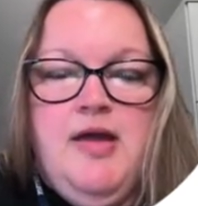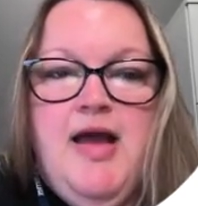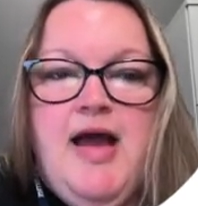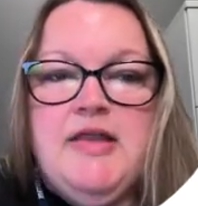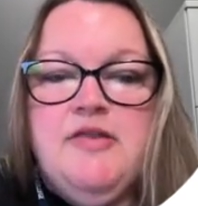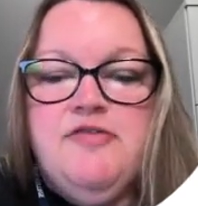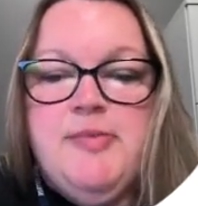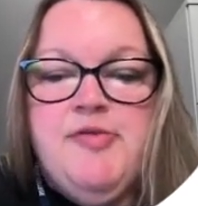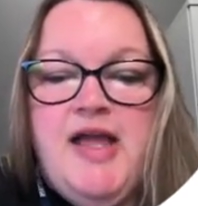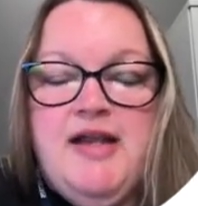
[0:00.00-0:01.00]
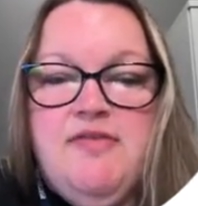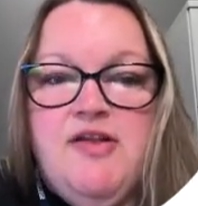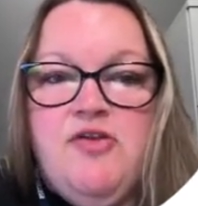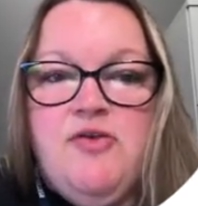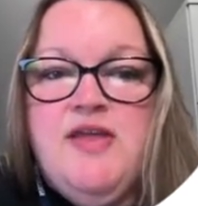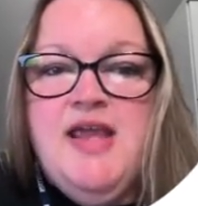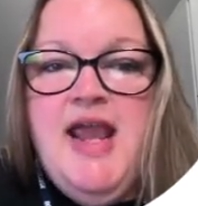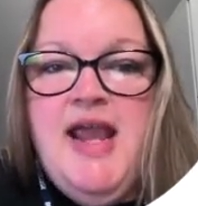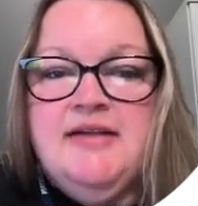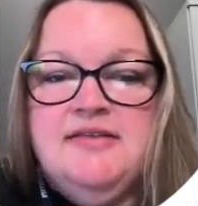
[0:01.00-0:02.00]
On the flip side of this are the
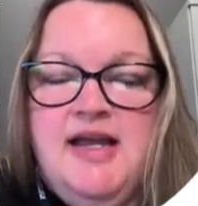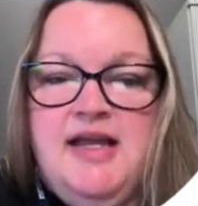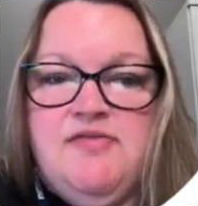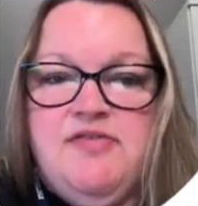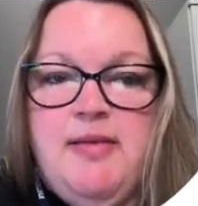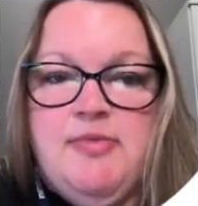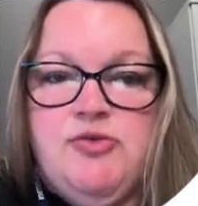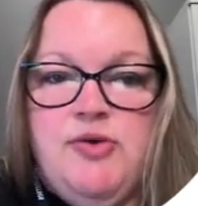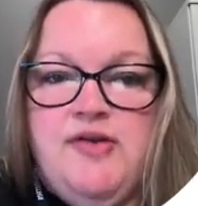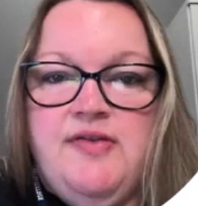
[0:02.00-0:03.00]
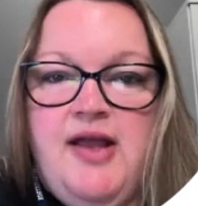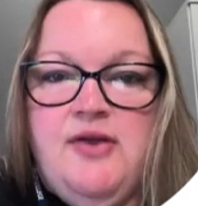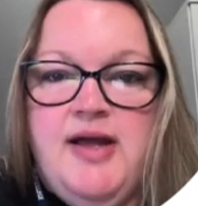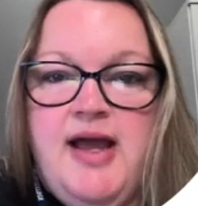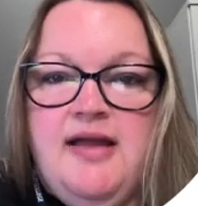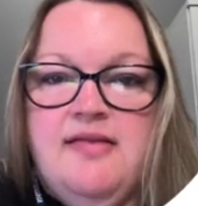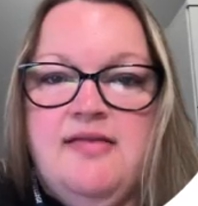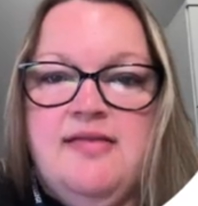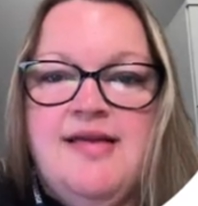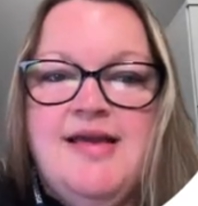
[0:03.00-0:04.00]
anti-inflammatory
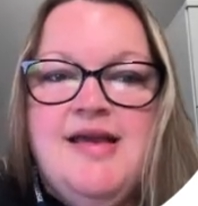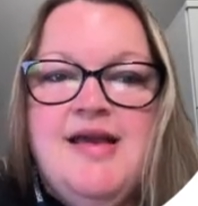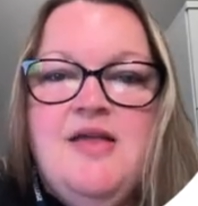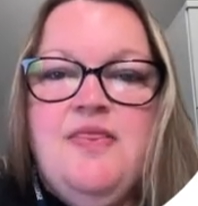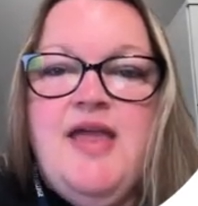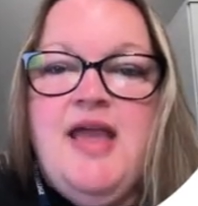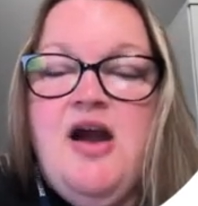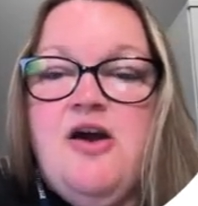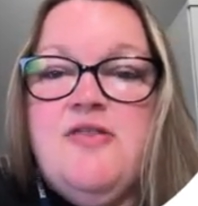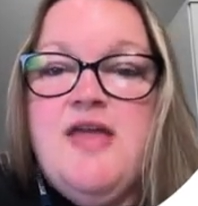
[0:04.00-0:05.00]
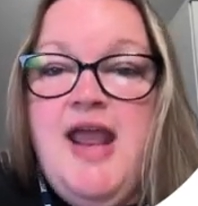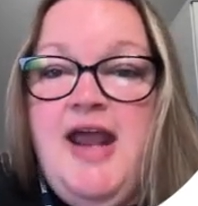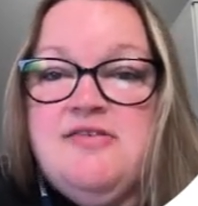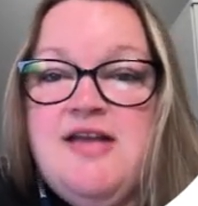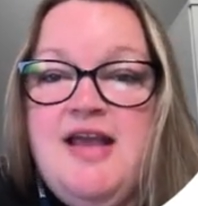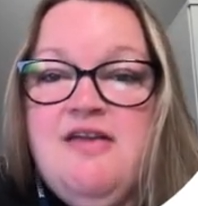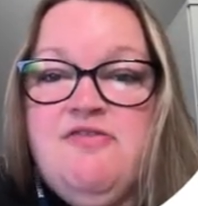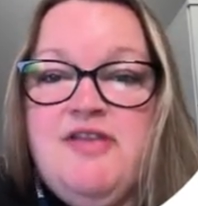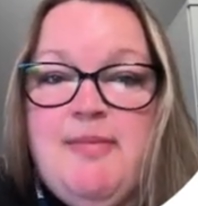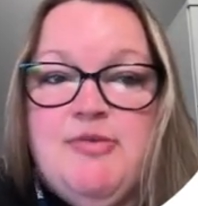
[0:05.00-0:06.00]
cytokines. They are the
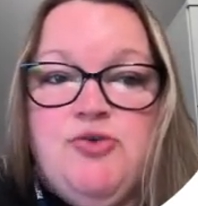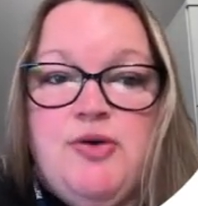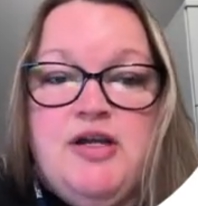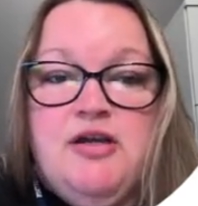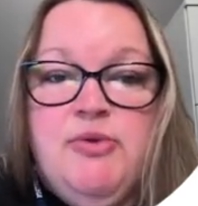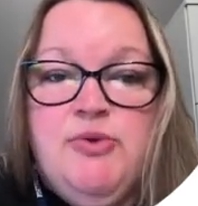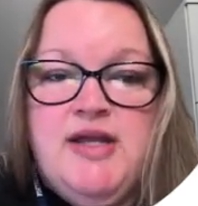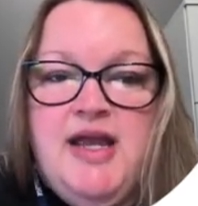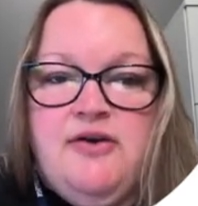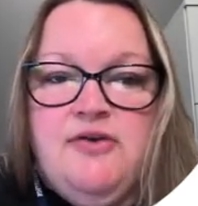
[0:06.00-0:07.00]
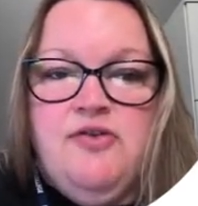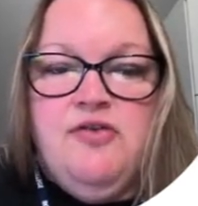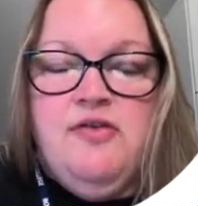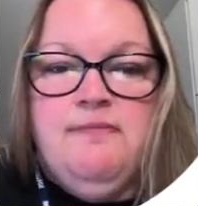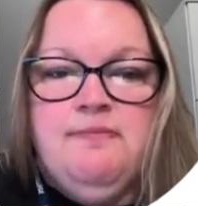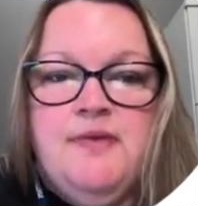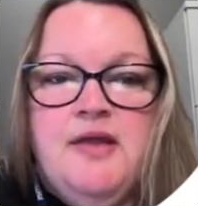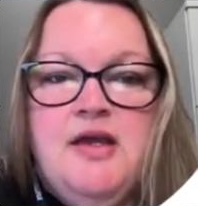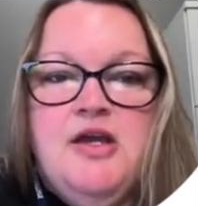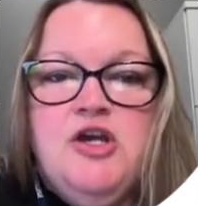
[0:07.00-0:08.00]
anti-inflammatory communicators.
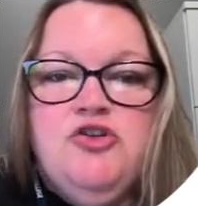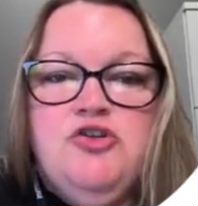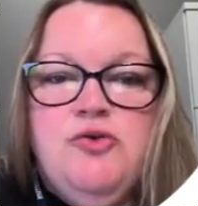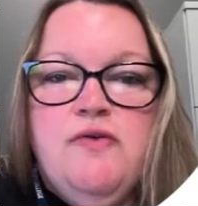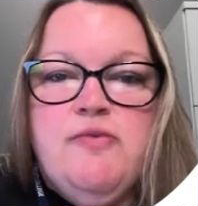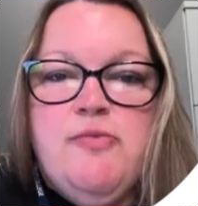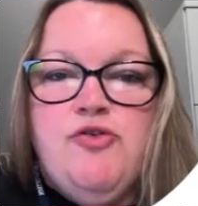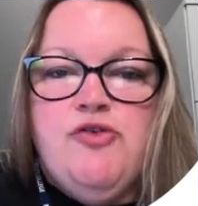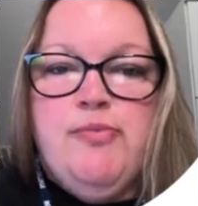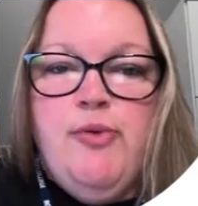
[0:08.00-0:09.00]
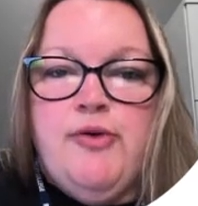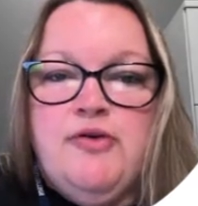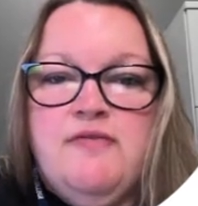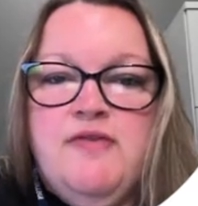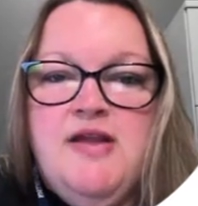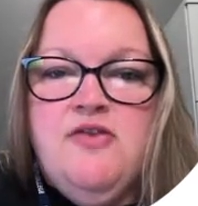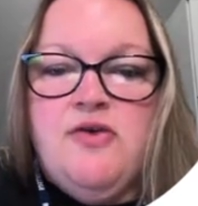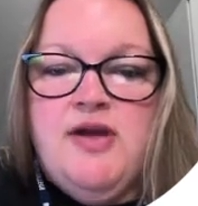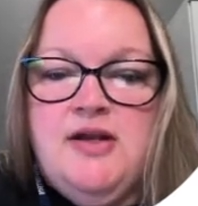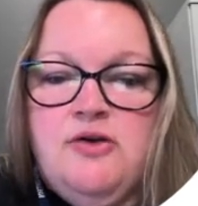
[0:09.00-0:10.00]
Two of the most important of these
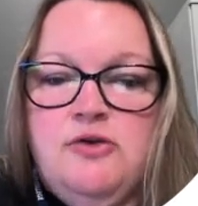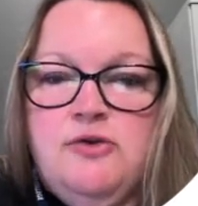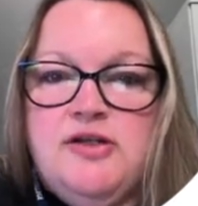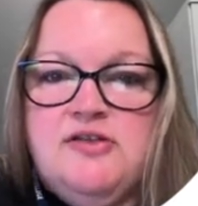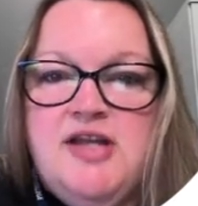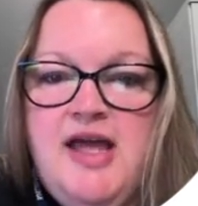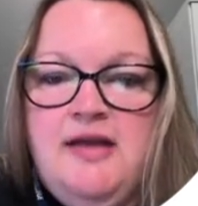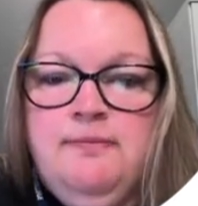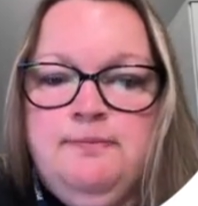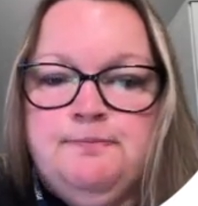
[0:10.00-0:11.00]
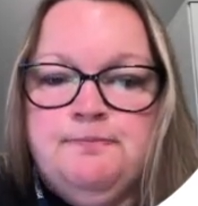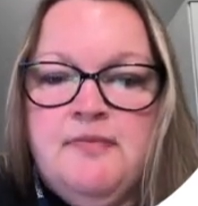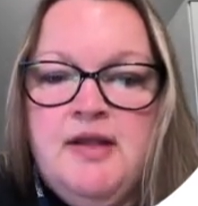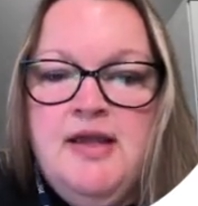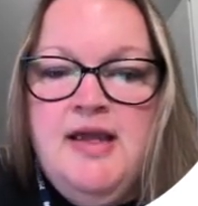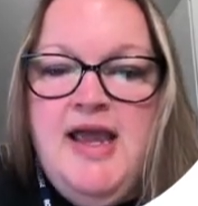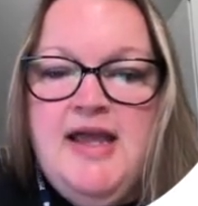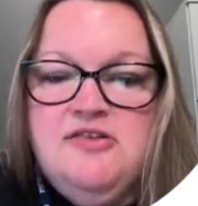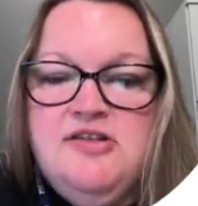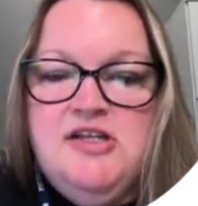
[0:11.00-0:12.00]
are interleukin 10
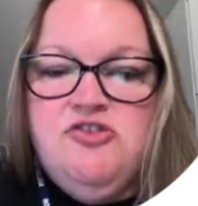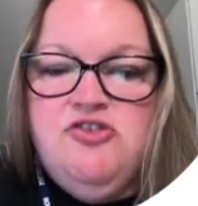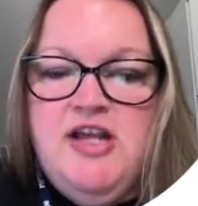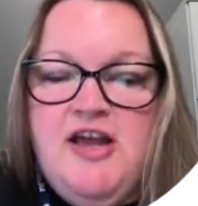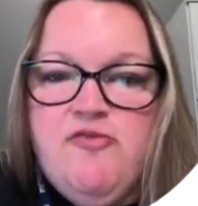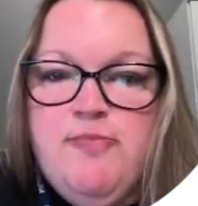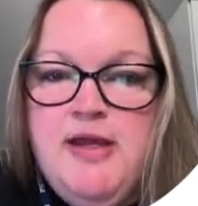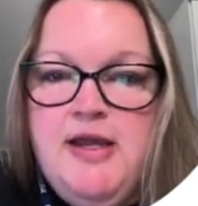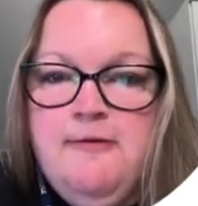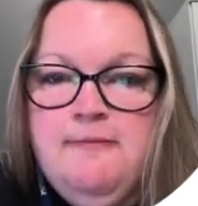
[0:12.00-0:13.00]
and TGF-B.